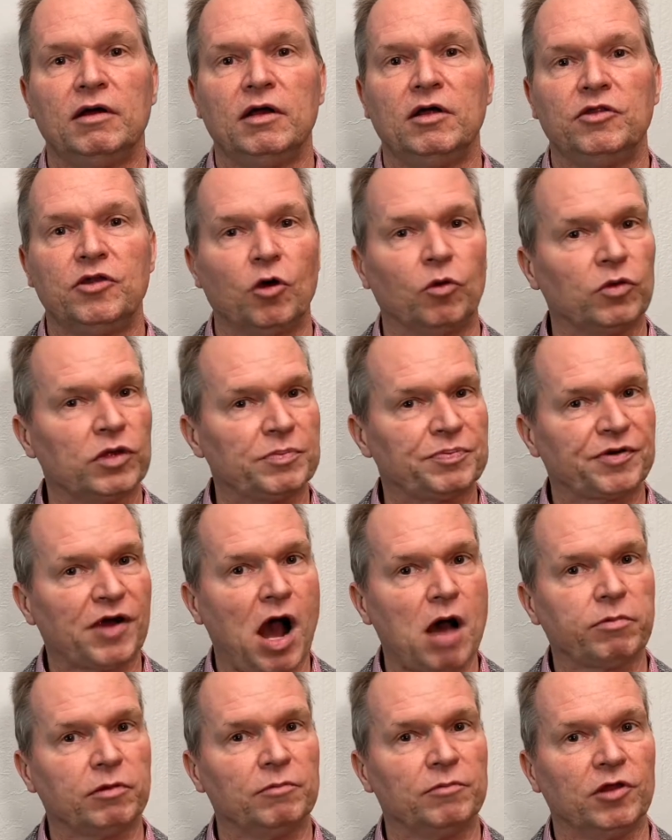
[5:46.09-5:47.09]
The only
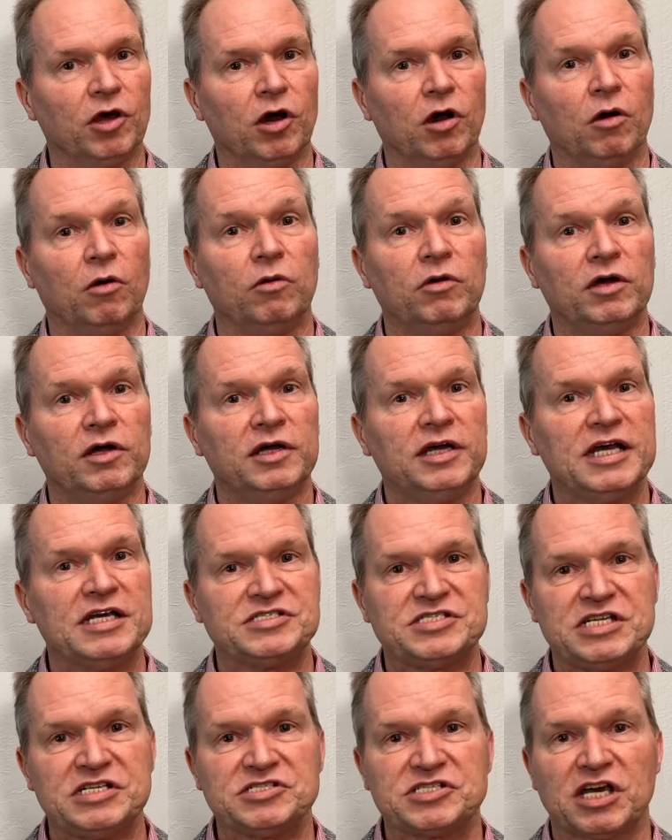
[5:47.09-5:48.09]
problem, though,
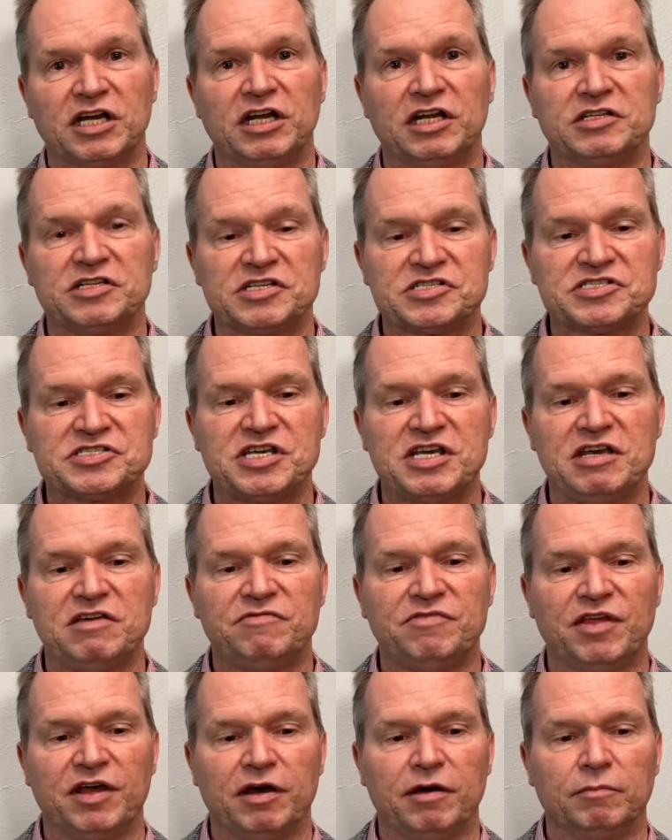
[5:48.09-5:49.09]
is he's going to deceive
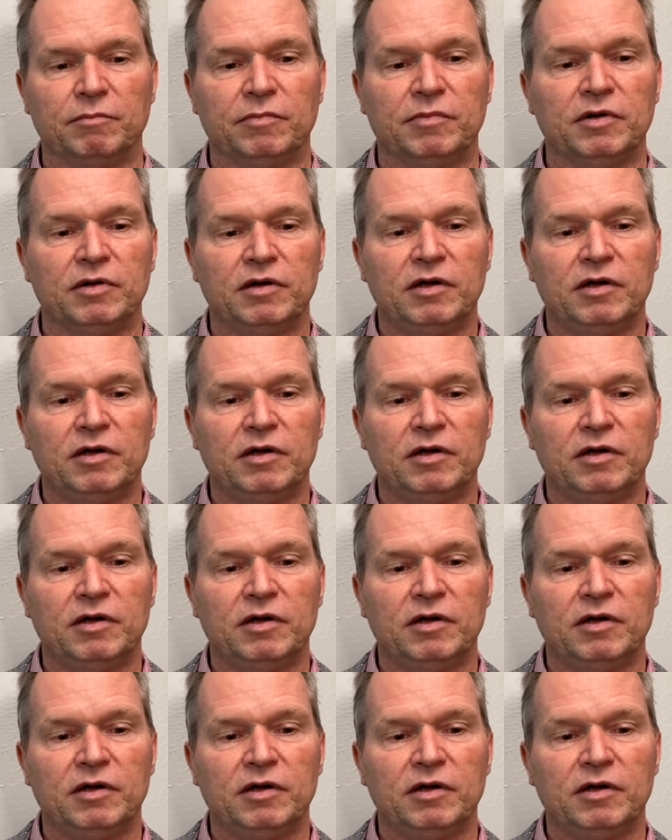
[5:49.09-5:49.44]
them.